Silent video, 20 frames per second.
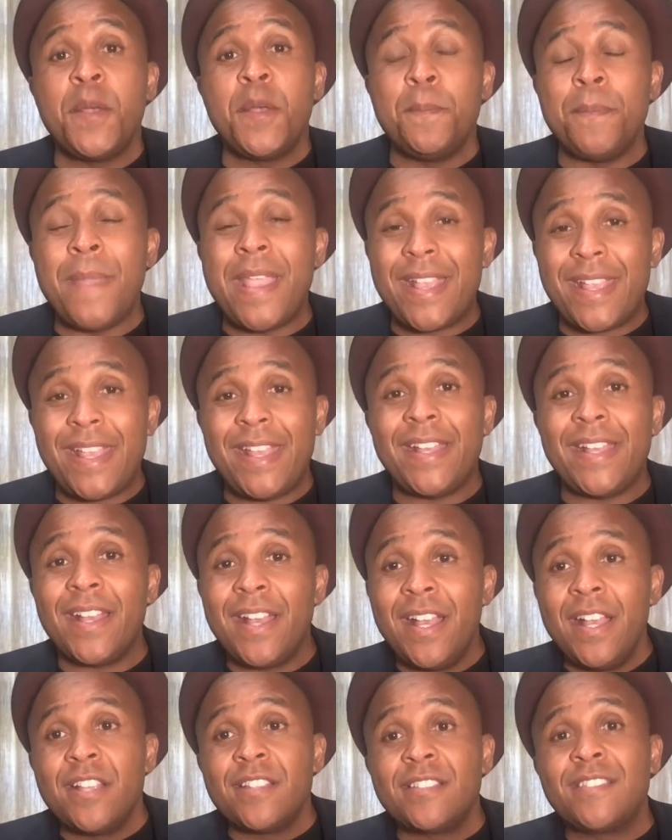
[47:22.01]
making
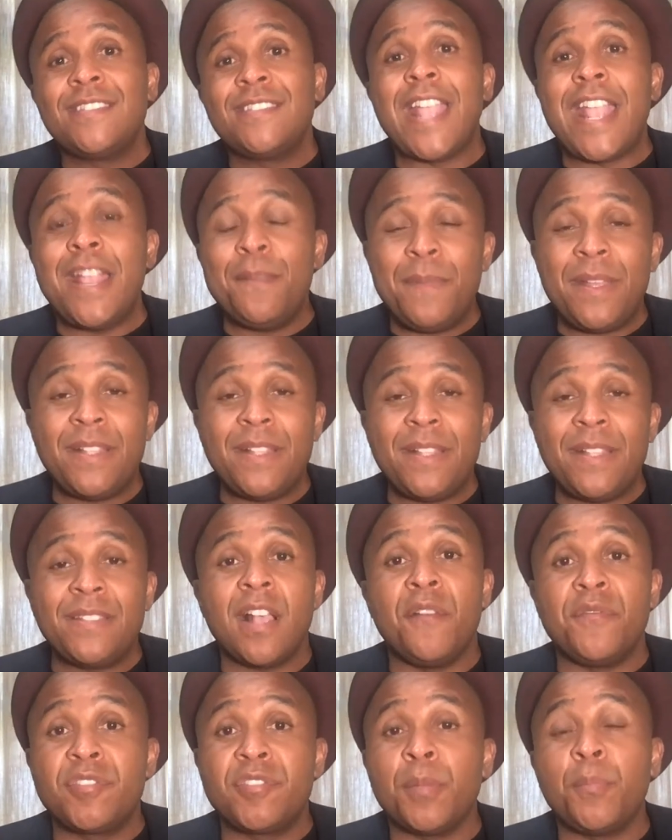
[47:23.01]
statements
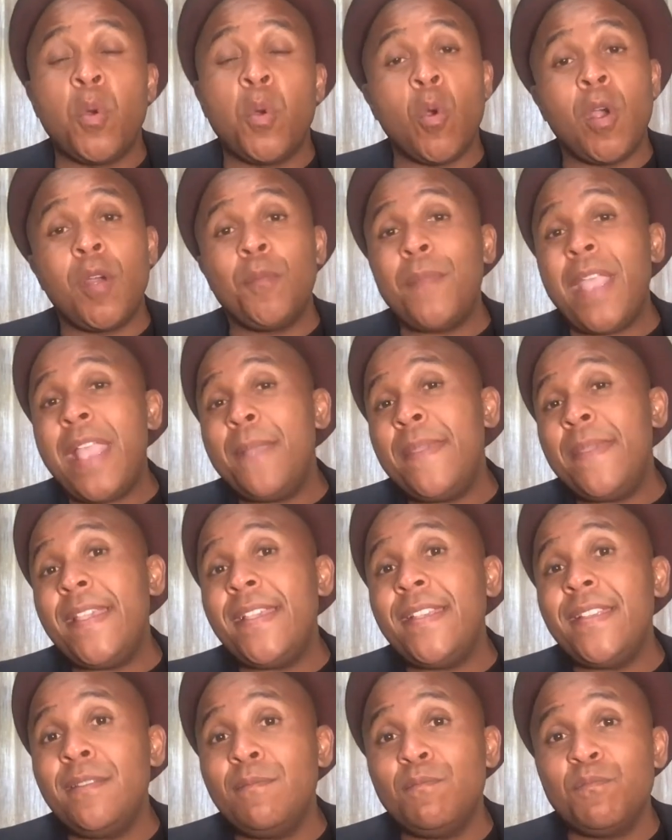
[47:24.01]
of support,
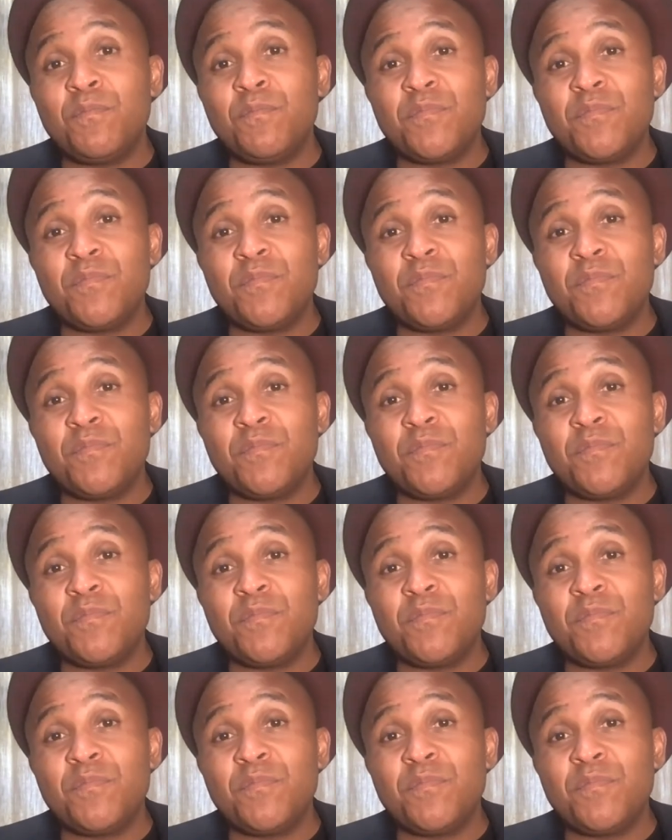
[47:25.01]
maybe